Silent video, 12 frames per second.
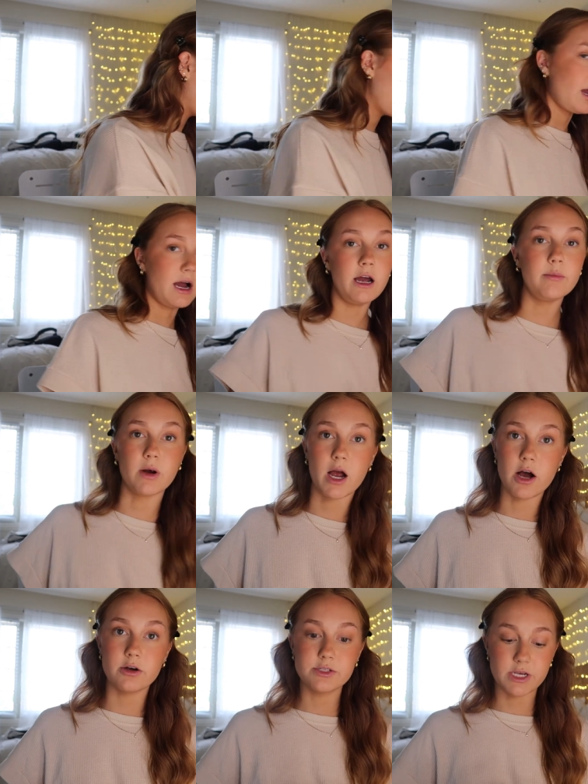my
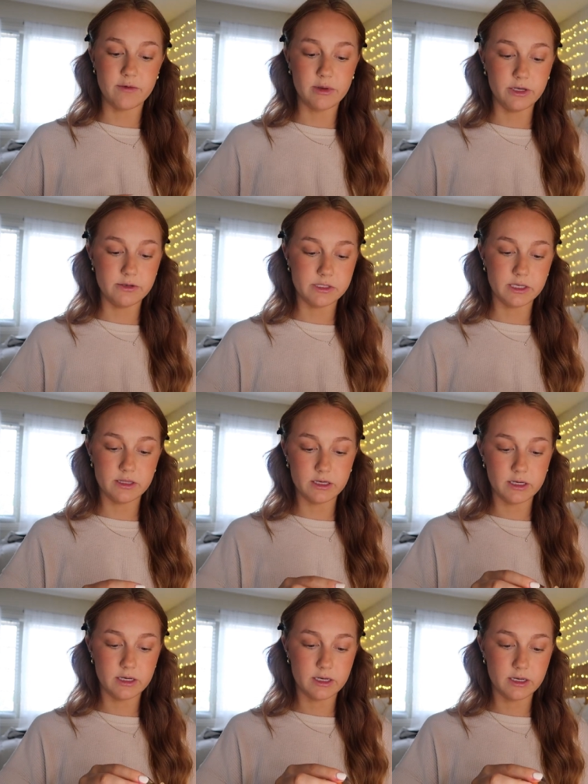eyebrows, I've been using
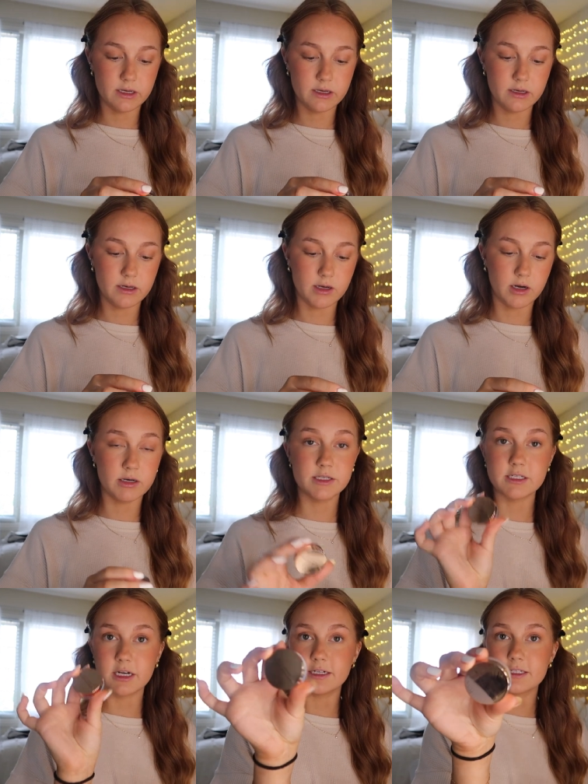the
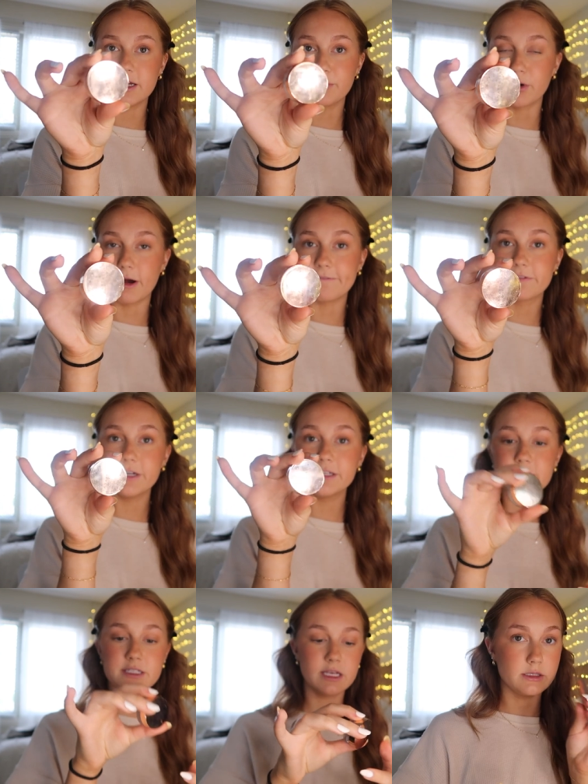Anastasia Brow Freeze.